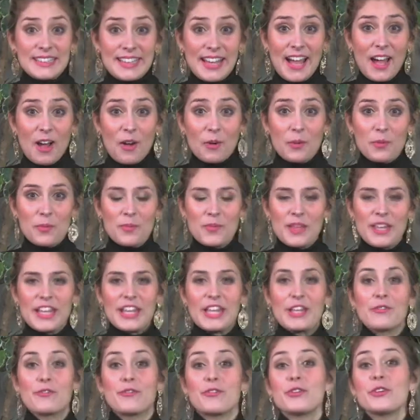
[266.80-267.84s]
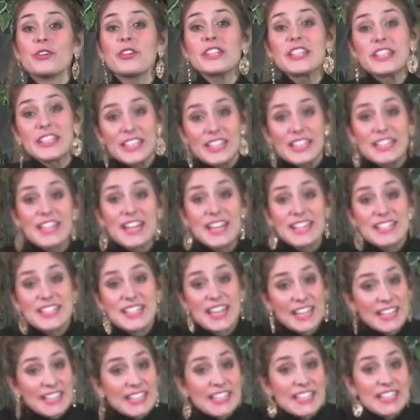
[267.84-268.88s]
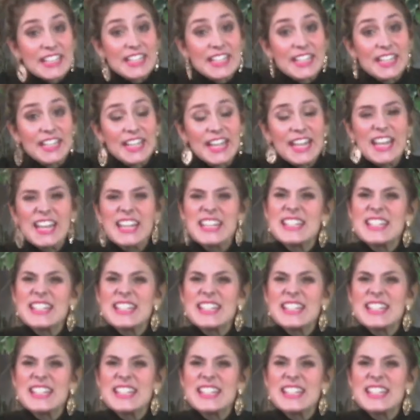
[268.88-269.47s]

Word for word: Now, if your kid has ADD,